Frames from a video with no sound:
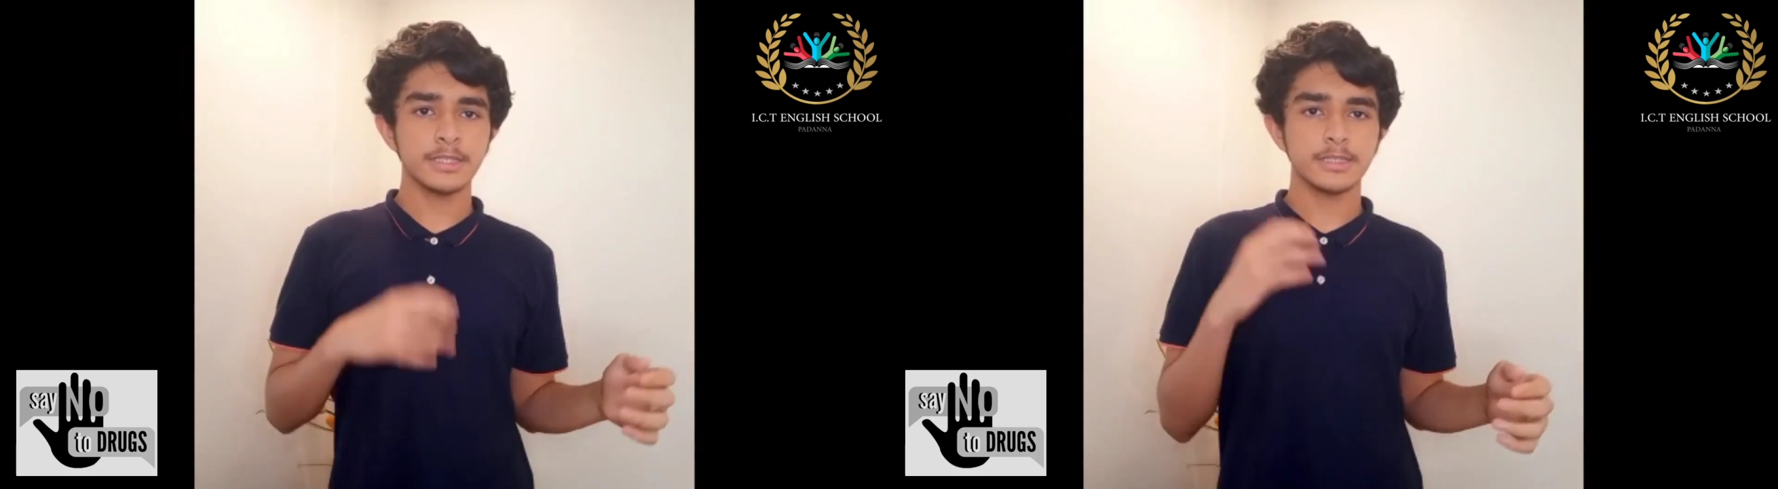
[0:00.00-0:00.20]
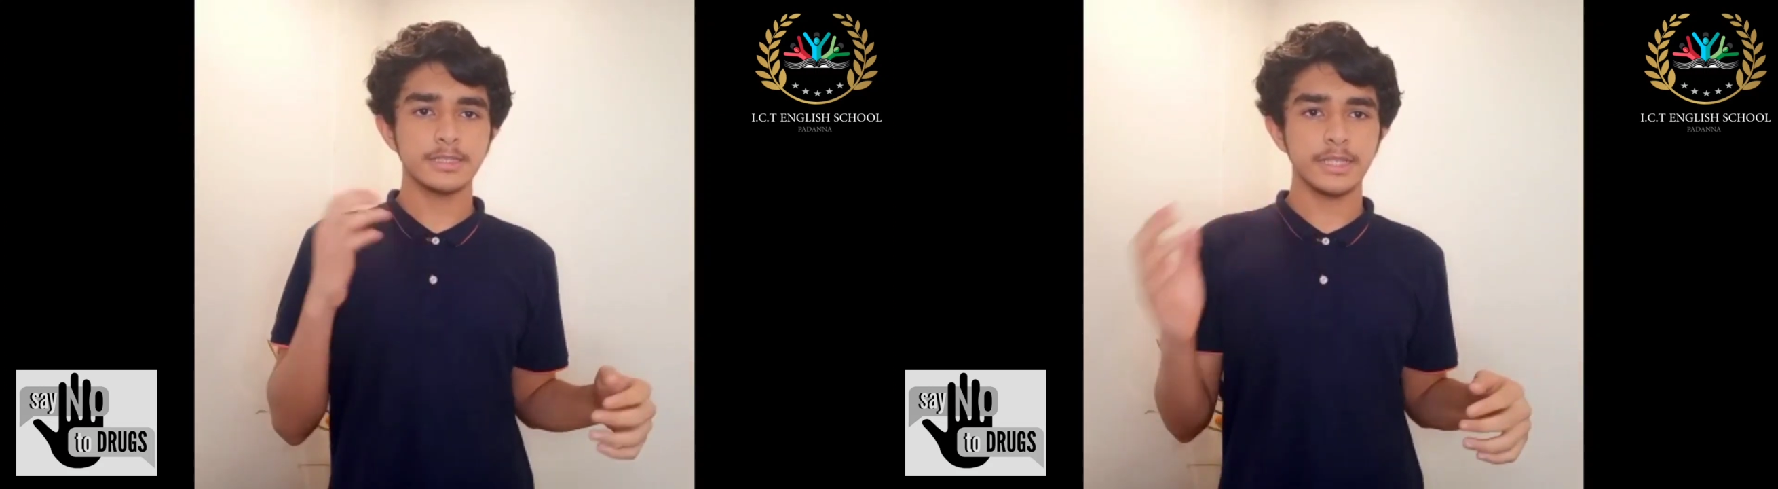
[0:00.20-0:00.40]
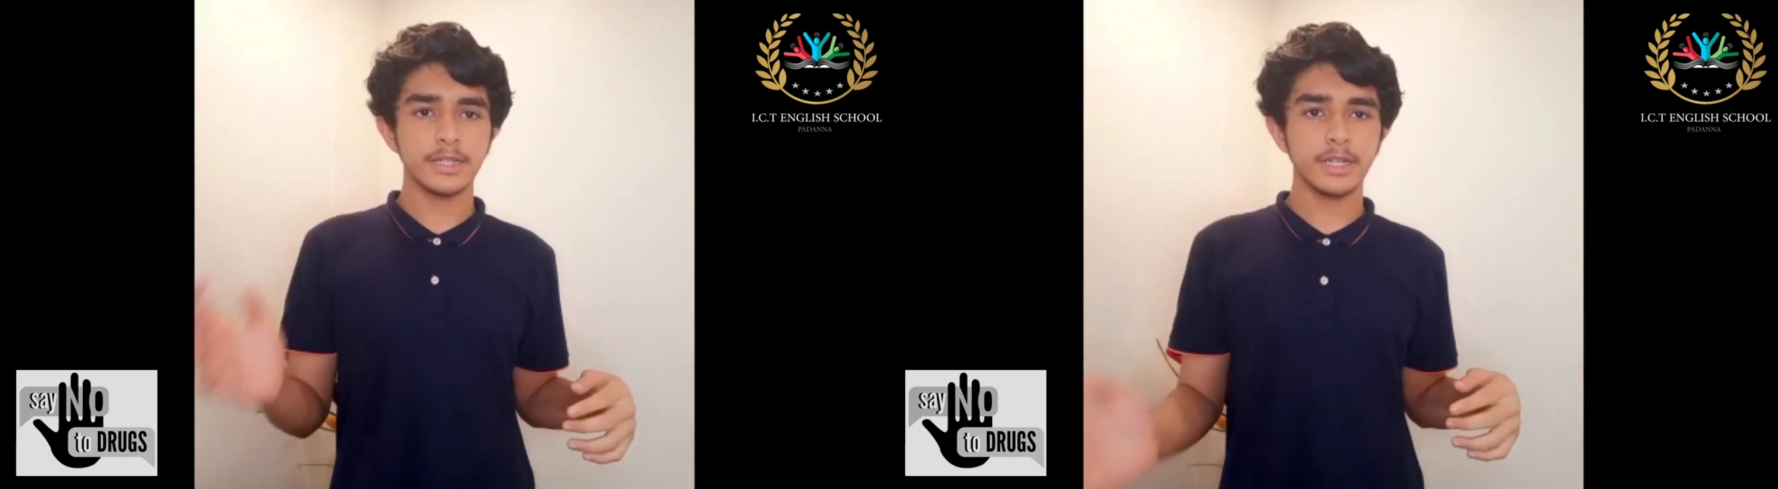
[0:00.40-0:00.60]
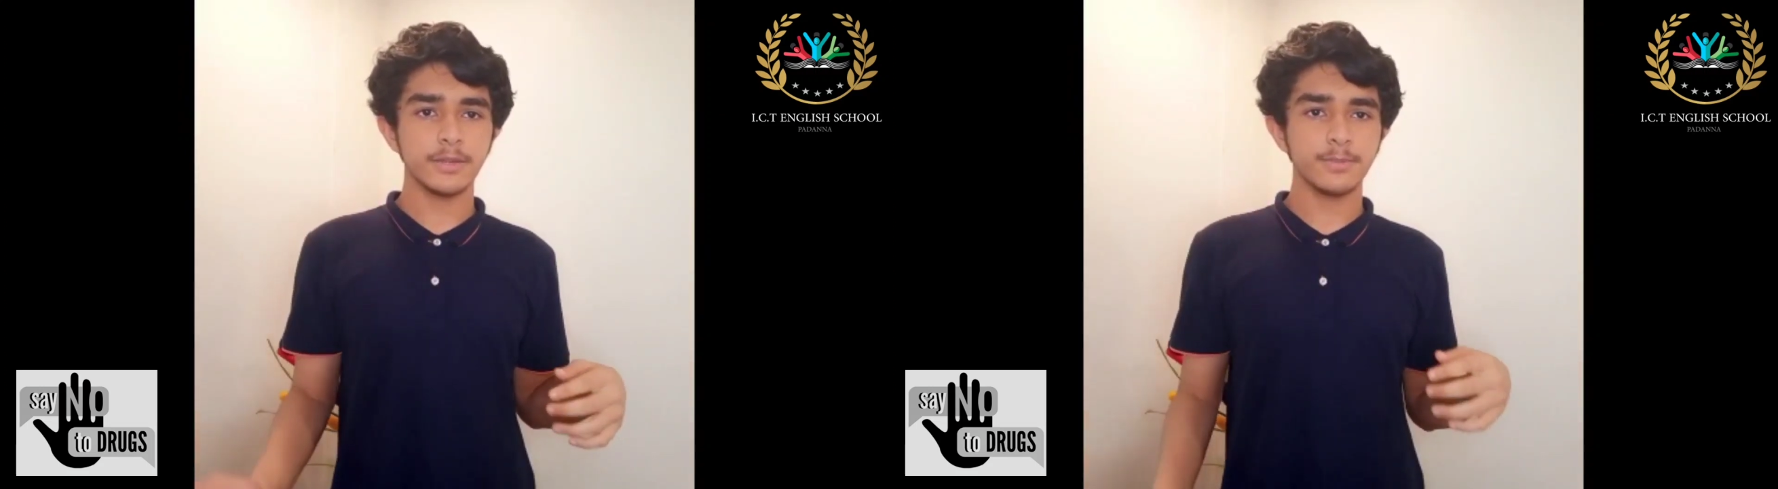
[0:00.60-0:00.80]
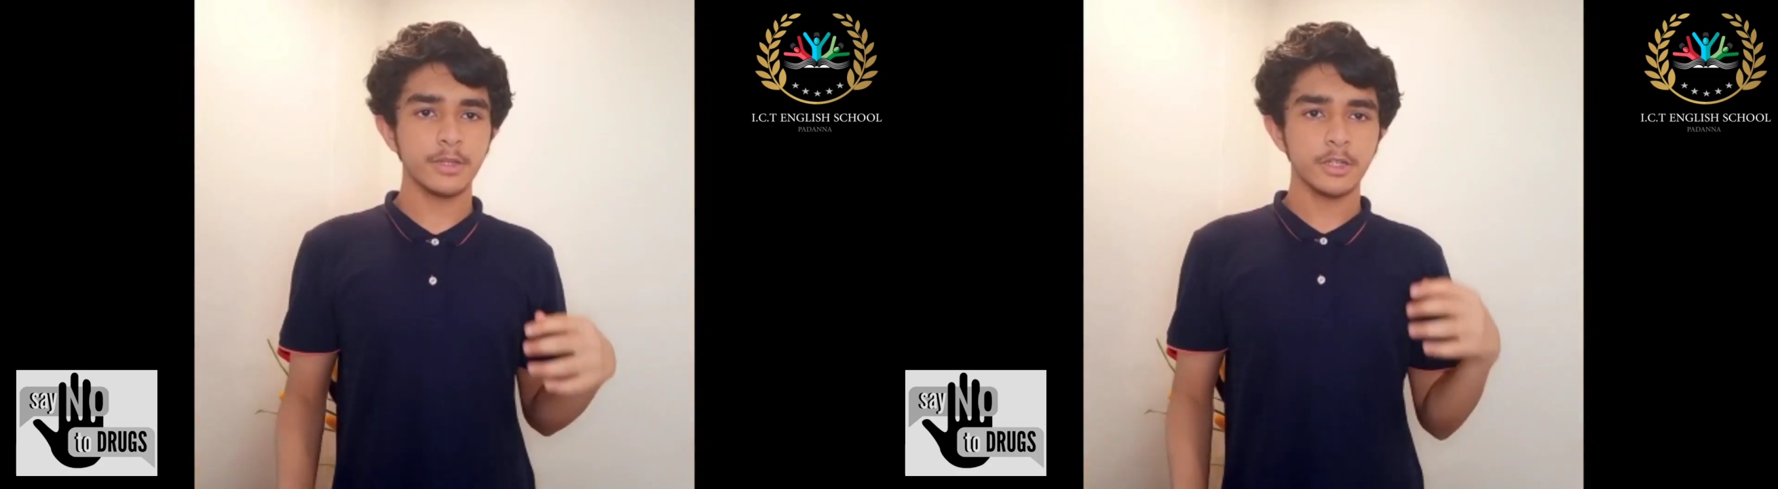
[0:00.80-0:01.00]

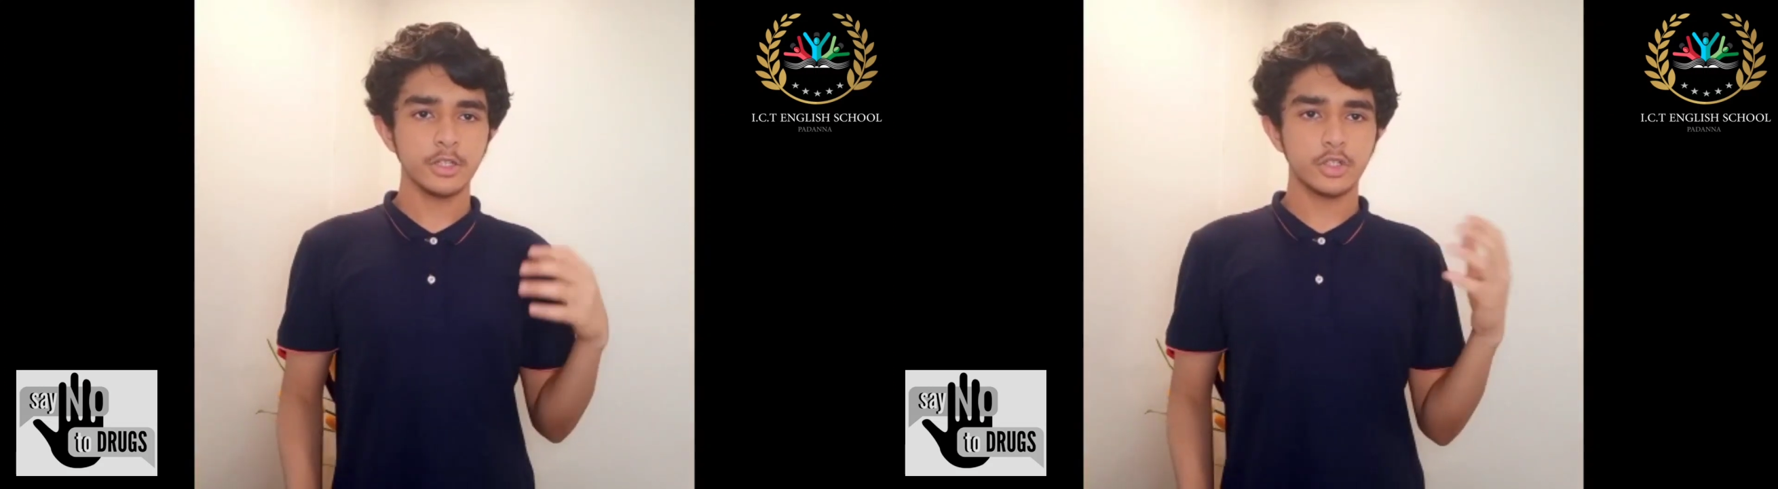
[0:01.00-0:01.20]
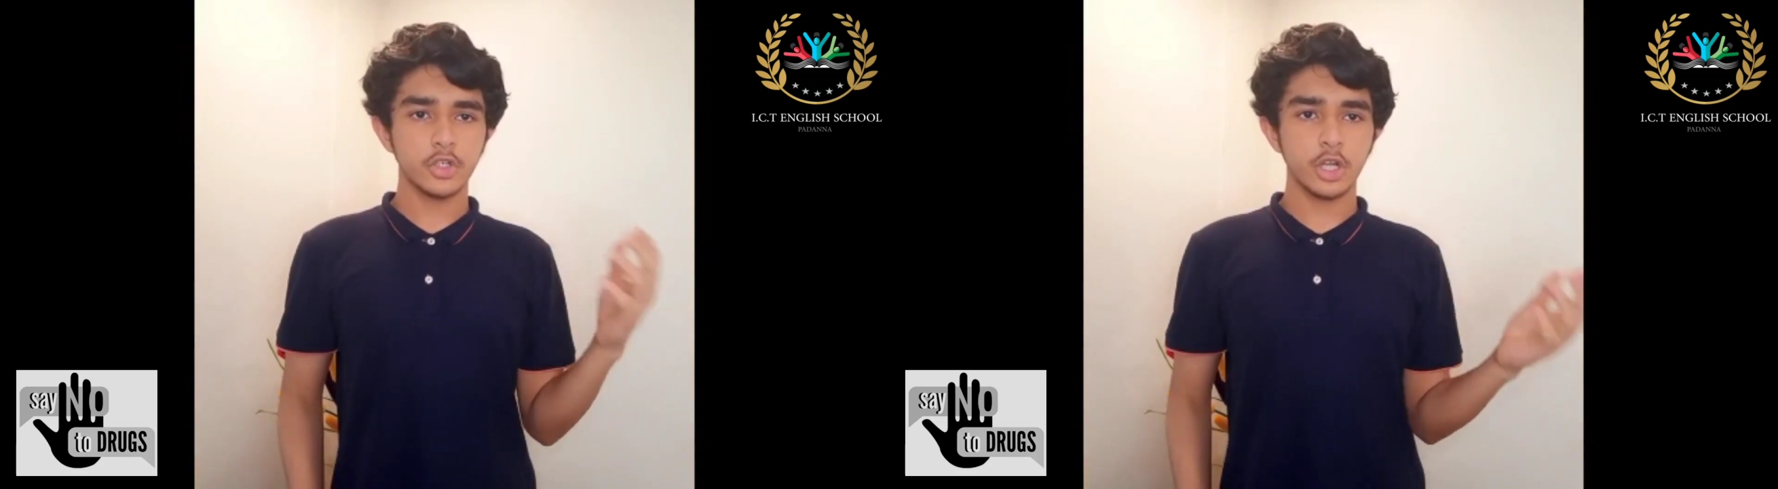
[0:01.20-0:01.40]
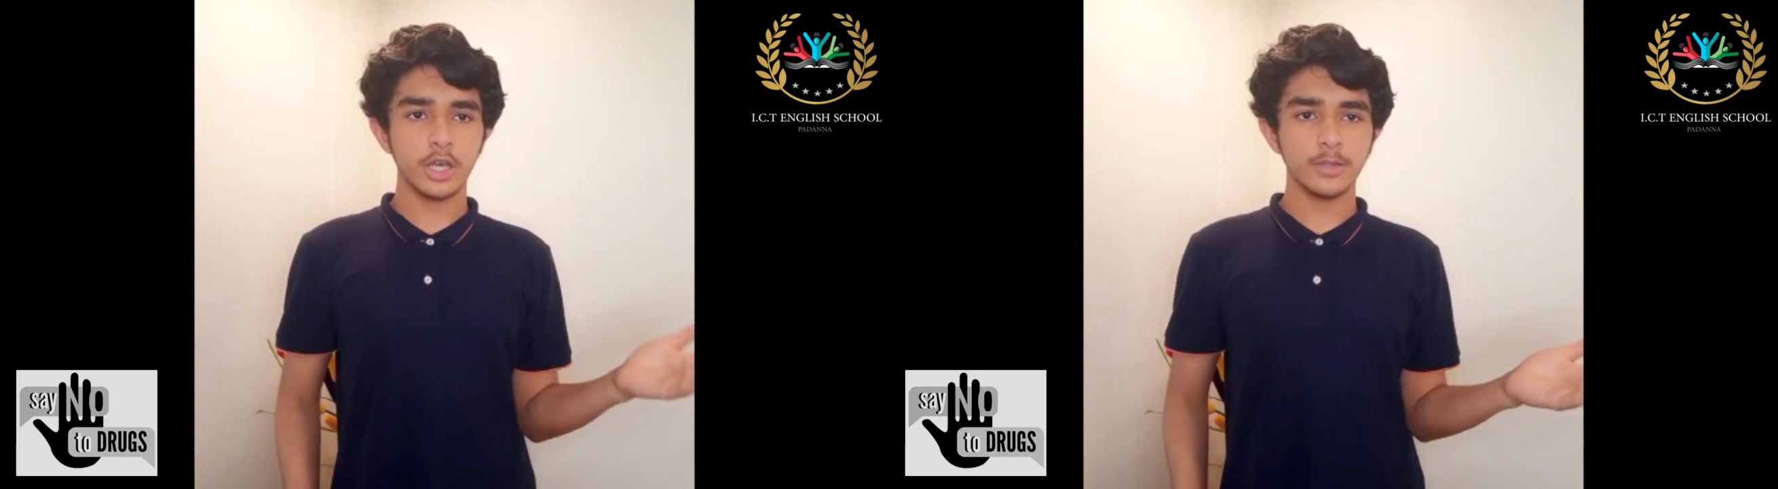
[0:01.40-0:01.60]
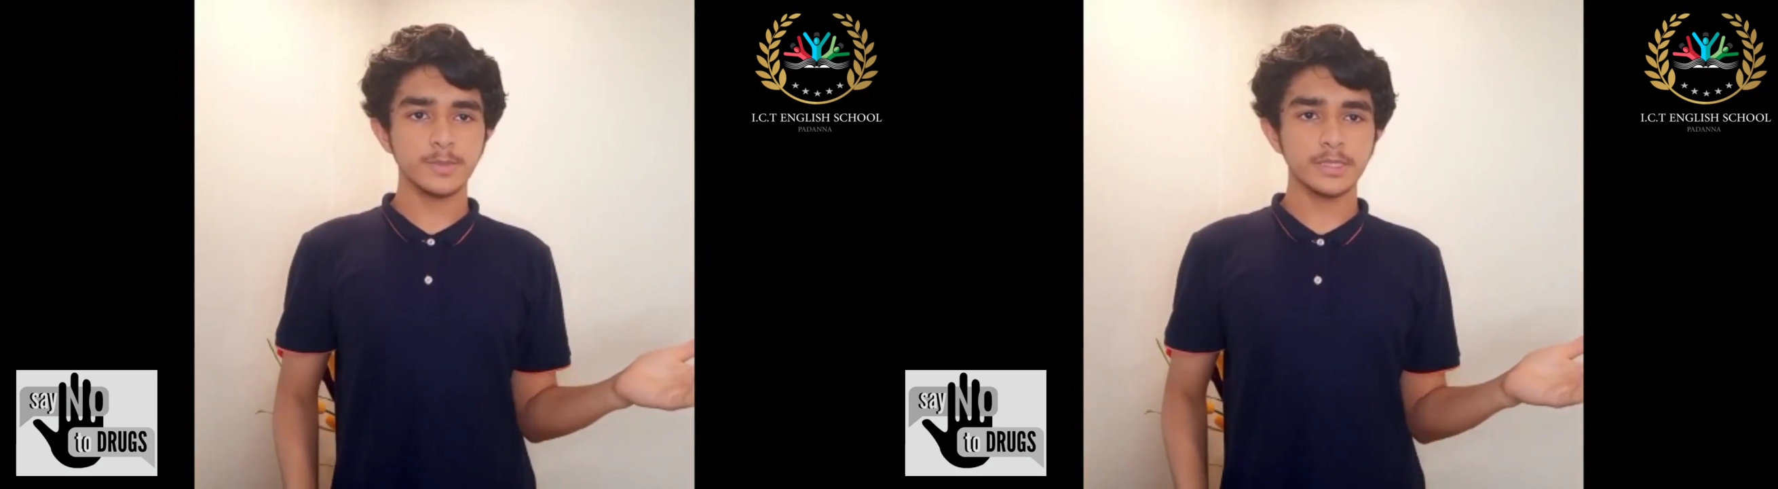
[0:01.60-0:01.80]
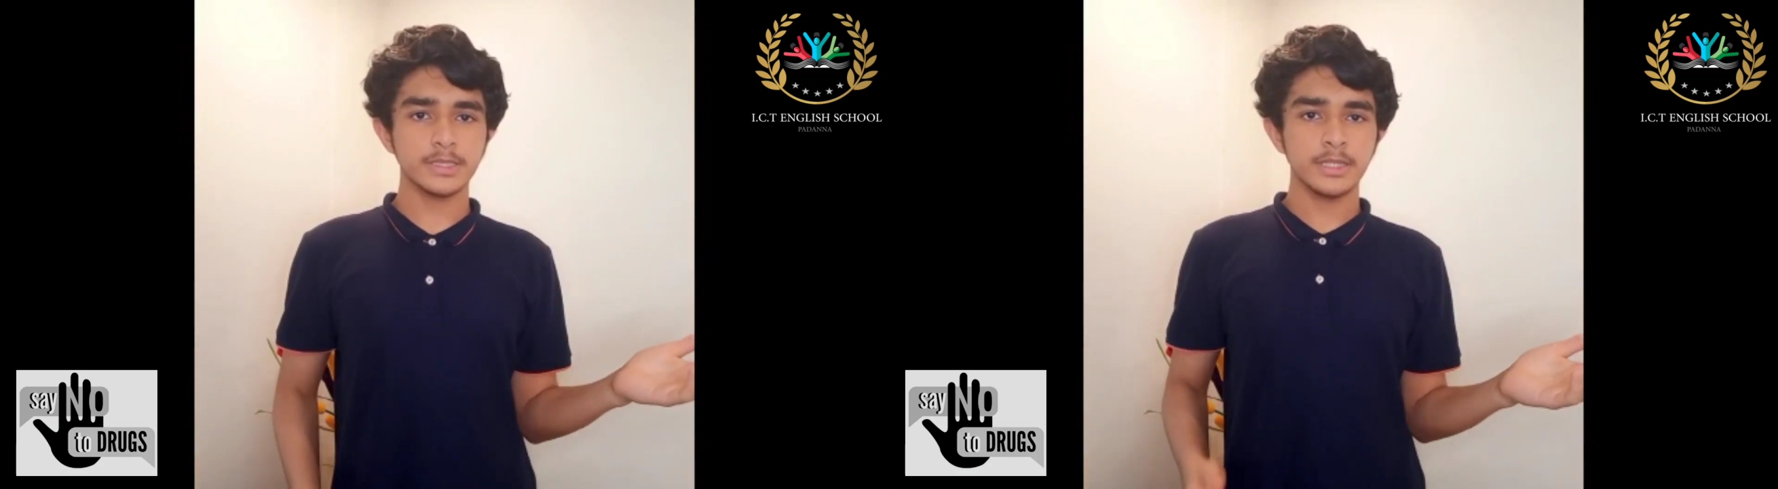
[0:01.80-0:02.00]
syrup,
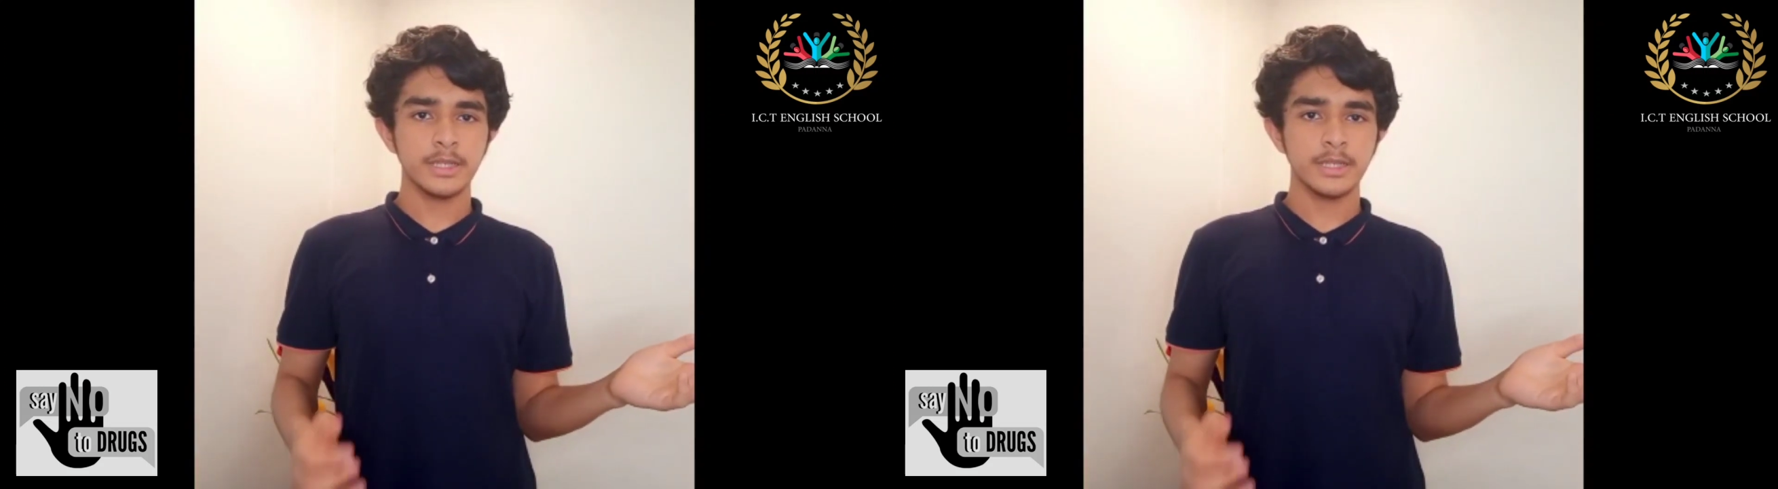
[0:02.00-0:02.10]
drops,